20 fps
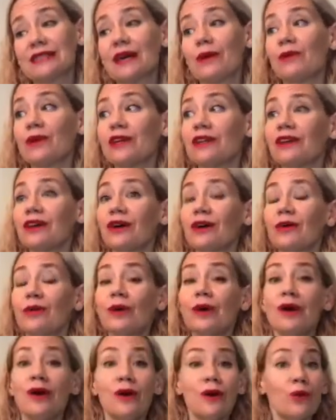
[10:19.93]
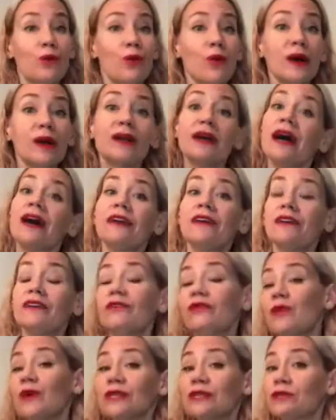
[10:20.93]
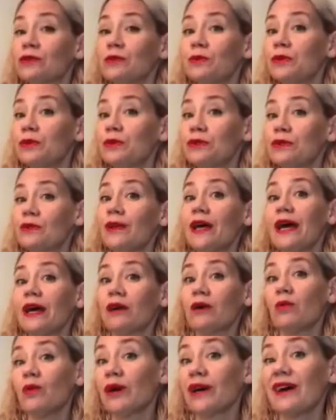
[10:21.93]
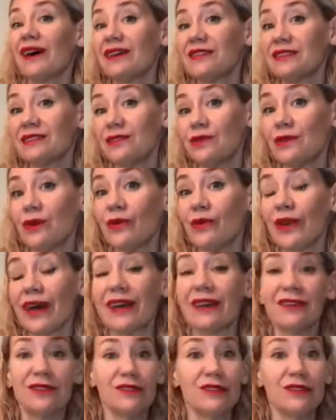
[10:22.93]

I want to know what kind of Western boots you like, what kinds you don't like.